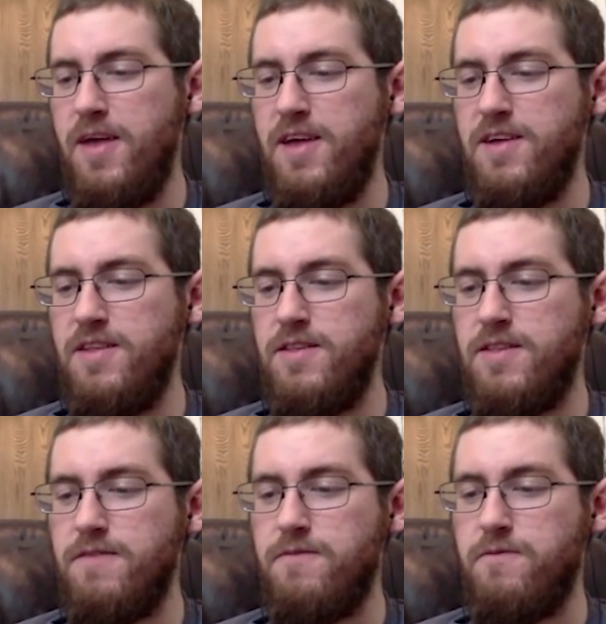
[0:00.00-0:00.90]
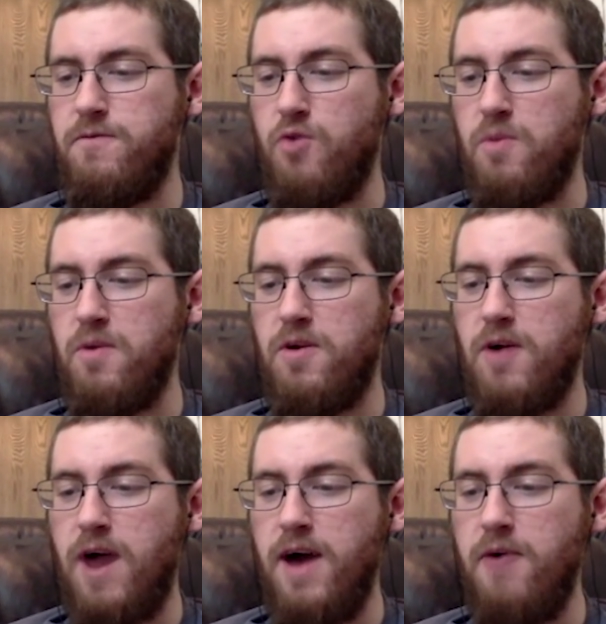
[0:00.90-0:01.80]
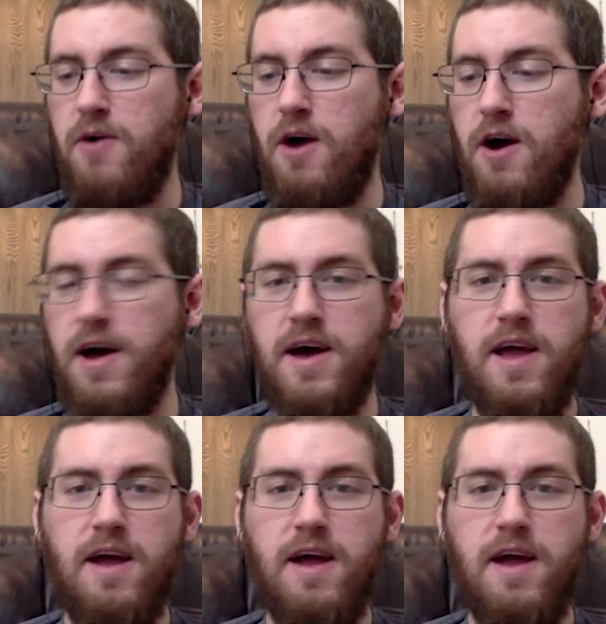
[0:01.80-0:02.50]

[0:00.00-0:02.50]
is former Iowa Hawkeye